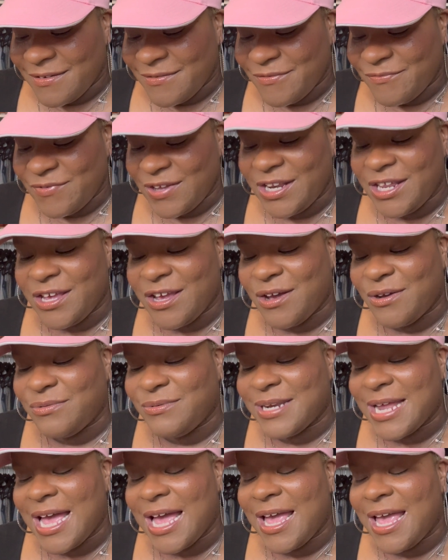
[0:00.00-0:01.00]
video
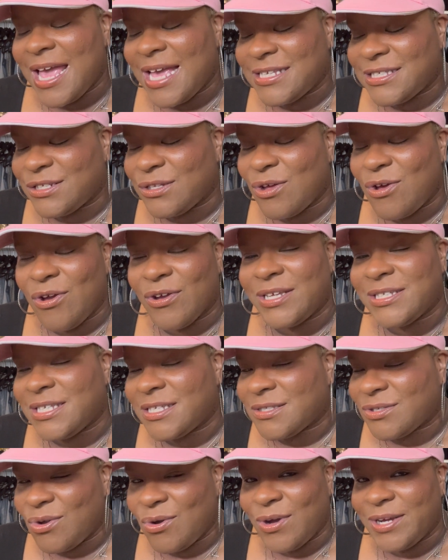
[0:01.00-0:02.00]
not as long as
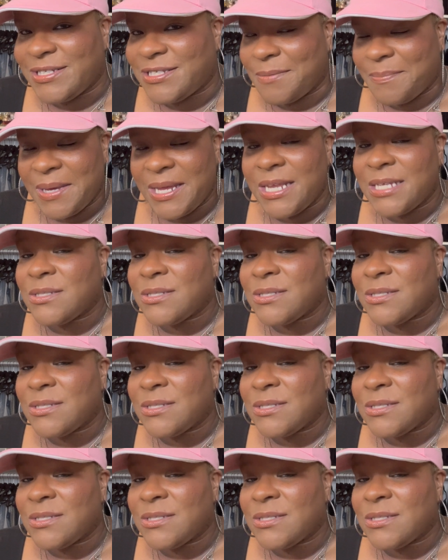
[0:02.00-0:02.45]
it's going to be.